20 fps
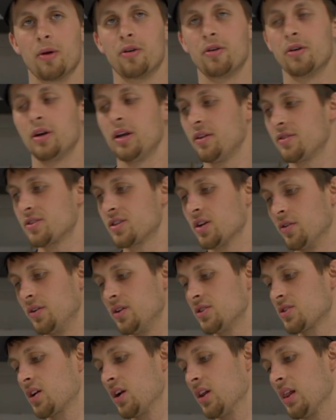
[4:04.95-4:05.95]
underneath. So
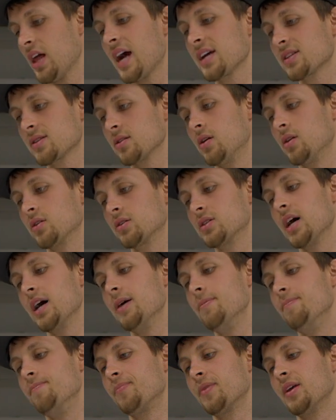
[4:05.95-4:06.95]
these are gonna last a long
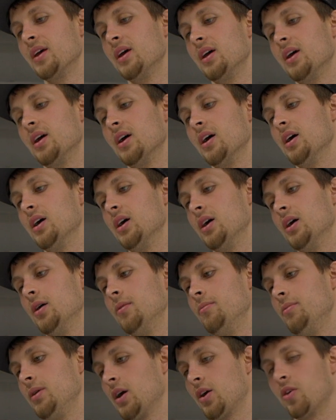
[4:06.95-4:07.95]
time
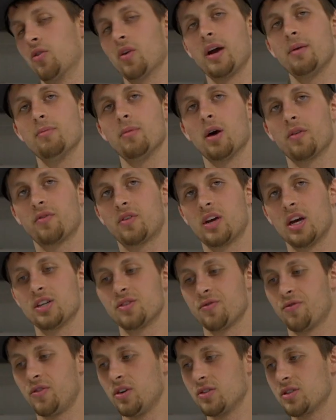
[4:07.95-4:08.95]
and be a great
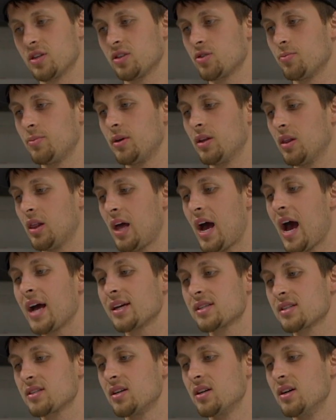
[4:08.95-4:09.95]
modification for you. So this will be the
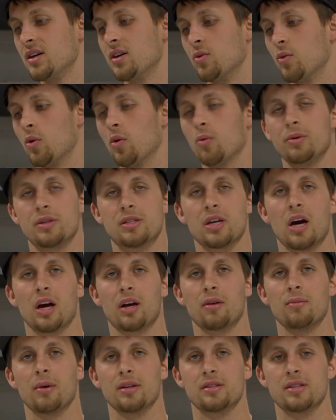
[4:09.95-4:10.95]
last one we'll be
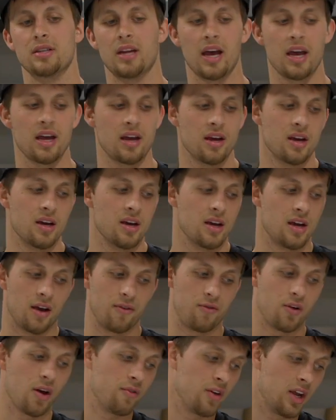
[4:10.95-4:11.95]
talking about today.
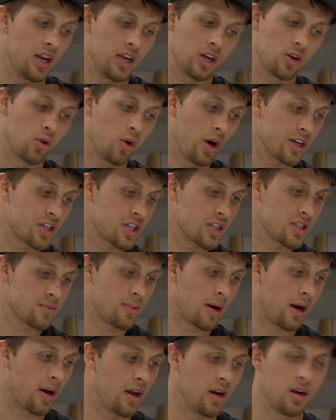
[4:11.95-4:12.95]
If you have any questions
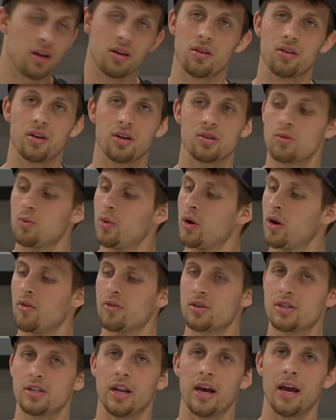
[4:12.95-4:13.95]
about any of the things we went
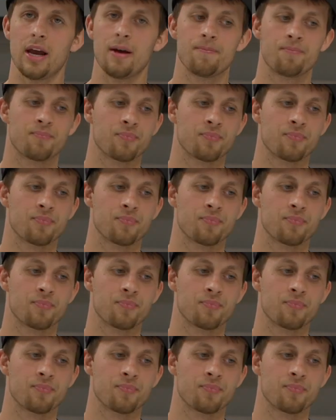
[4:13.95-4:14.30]
over today,